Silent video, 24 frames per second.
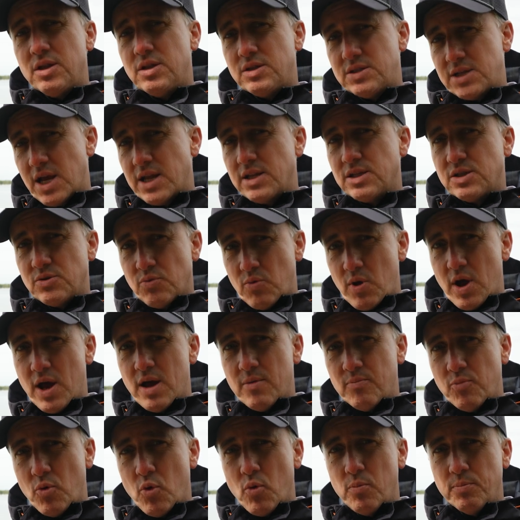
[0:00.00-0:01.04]
tend to
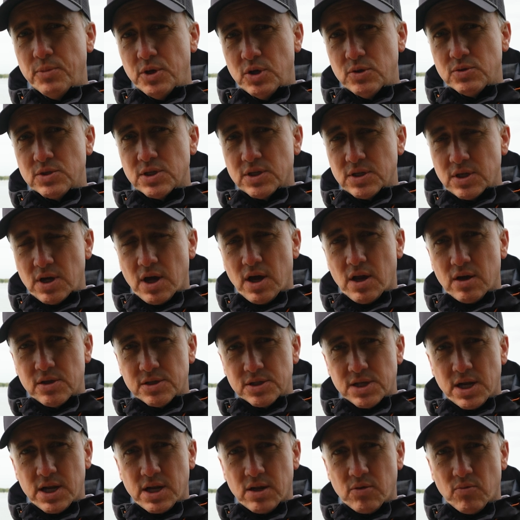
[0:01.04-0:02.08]
wear more muted
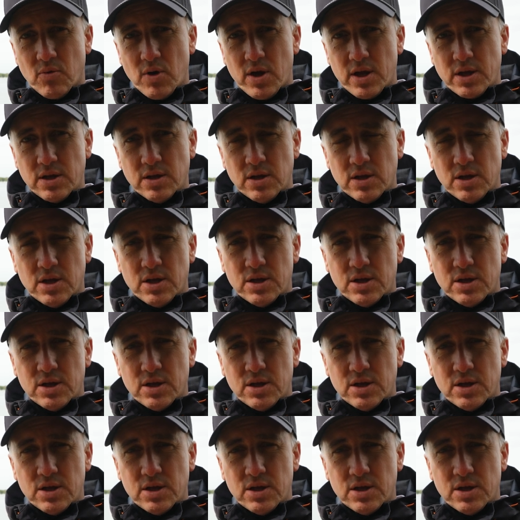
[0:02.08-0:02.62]
colours anyway.